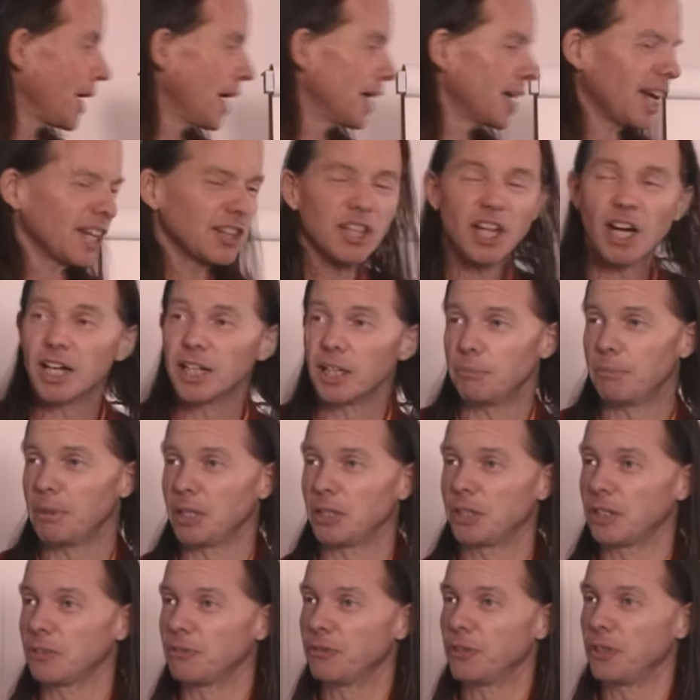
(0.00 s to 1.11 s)
and I thought it'd be
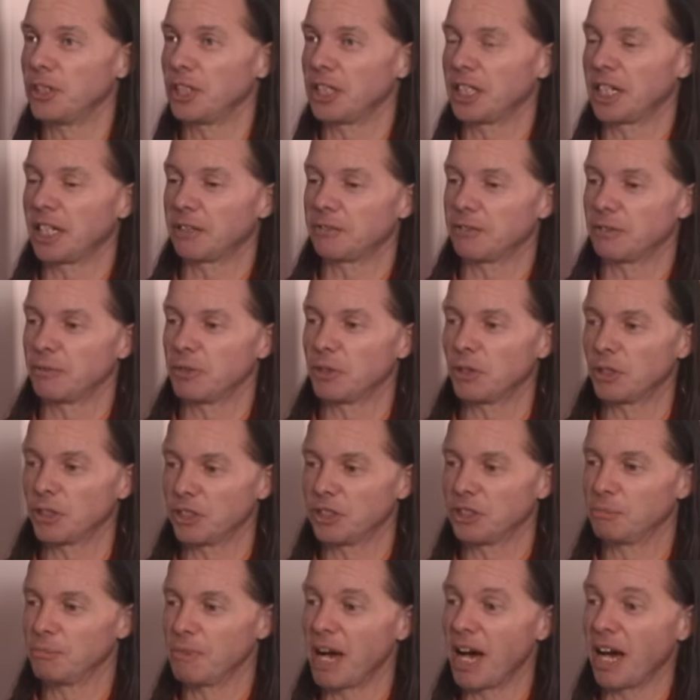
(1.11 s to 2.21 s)
good for you to get it from the
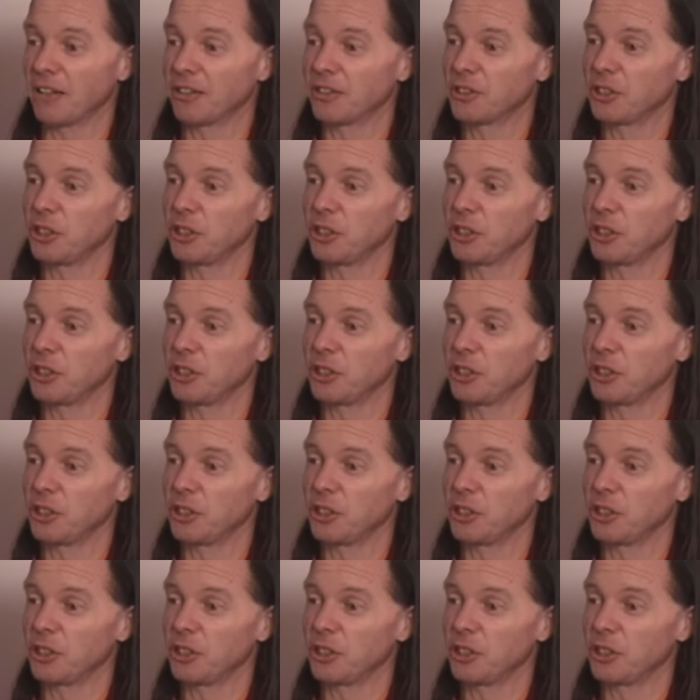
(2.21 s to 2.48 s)
horse's mouth.